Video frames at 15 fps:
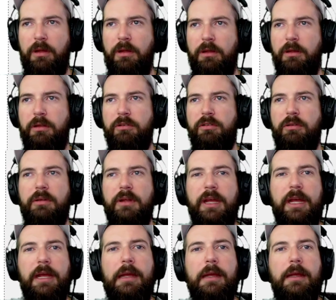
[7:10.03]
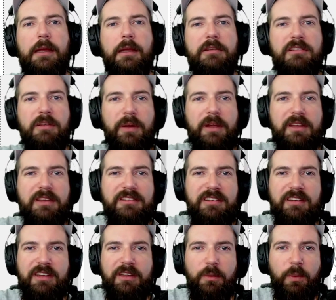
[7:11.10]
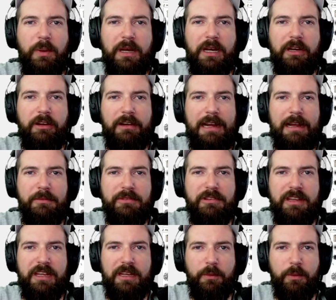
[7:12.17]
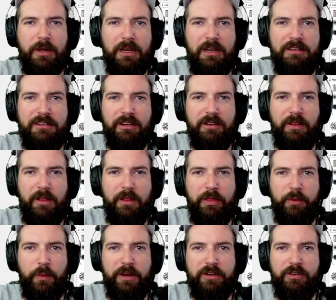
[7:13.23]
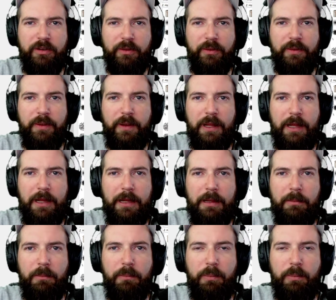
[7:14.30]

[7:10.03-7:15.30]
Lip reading: Control A, so I can see when it grabs it. We're gonna turn the threshold up.